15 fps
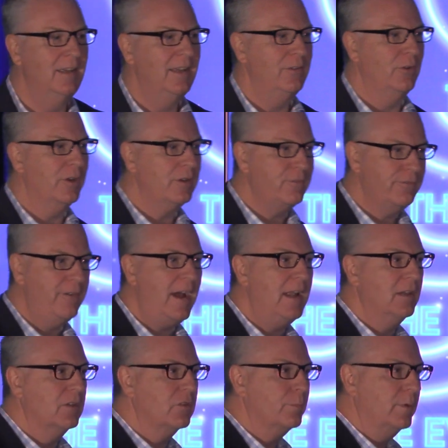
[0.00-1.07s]
not as
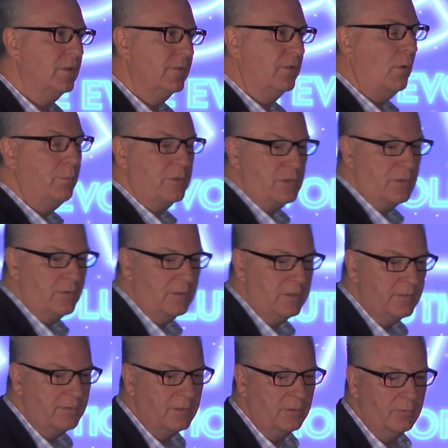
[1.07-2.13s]
failures, but as
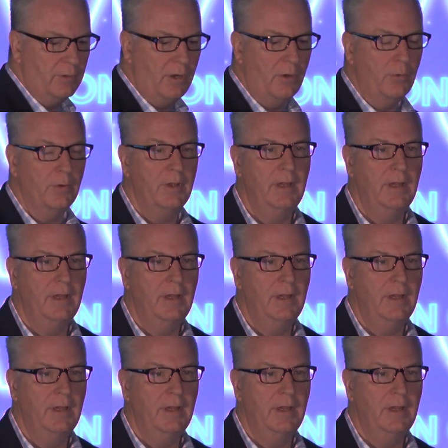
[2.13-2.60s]
opportunities to grow.